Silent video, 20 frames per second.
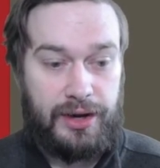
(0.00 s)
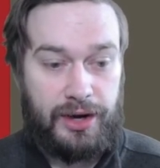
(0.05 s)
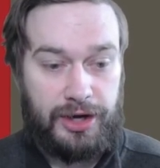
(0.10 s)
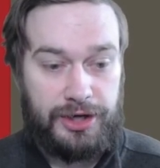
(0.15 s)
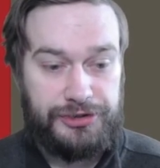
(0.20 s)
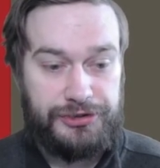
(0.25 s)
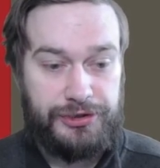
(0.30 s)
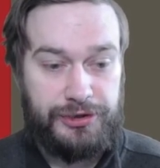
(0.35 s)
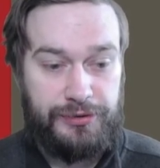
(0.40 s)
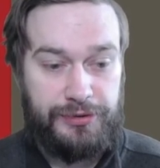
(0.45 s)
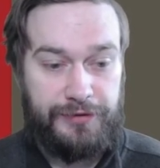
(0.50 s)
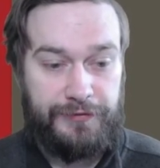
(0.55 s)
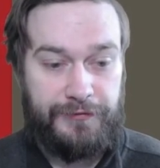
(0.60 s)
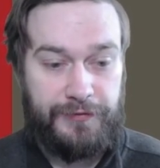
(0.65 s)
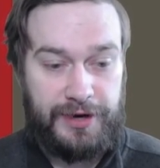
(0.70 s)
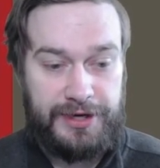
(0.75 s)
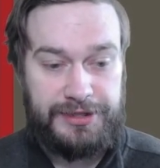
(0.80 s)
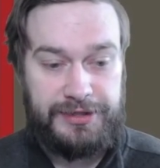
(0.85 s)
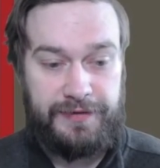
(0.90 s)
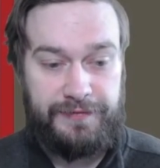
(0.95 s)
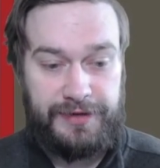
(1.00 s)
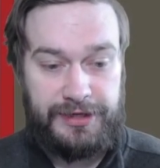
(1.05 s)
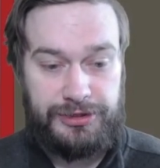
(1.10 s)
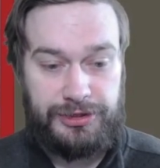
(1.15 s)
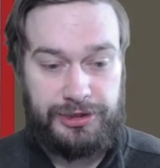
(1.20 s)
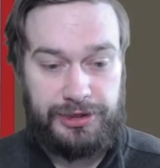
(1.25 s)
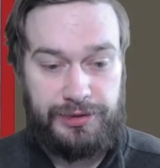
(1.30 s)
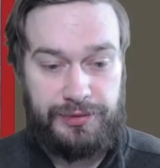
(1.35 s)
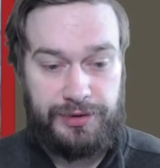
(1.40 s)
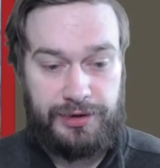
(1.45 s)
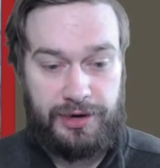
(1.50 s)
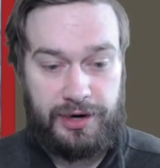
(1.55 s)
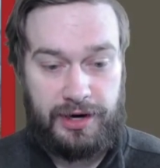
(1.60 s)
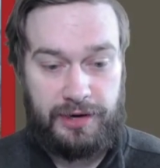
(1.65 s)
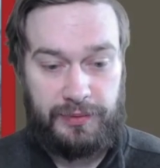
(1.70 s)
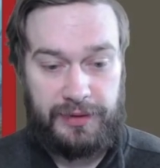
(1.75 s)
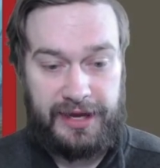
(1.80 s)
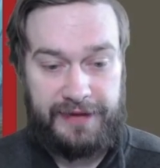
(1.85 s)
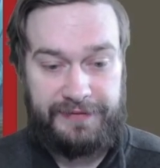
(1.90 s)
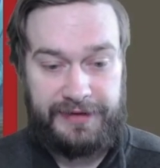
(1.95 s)
Also, the front of each clone
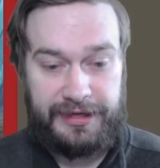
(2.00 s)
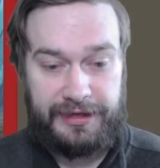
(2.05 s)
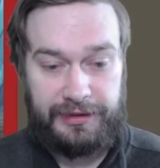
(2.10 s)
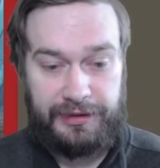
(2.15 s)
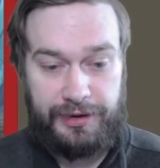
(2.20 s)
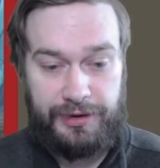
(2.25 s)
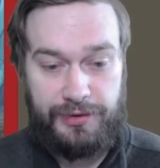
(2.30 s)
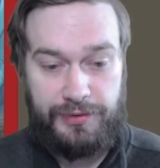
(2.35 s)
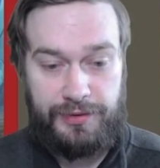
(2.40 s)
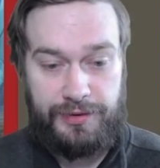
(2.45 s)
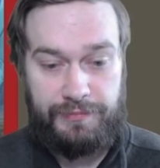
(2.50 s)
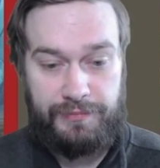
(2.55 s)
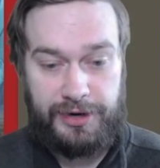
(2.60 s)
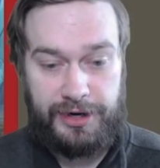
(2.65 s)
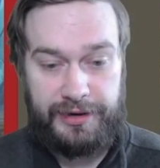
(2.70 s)
card will have the clone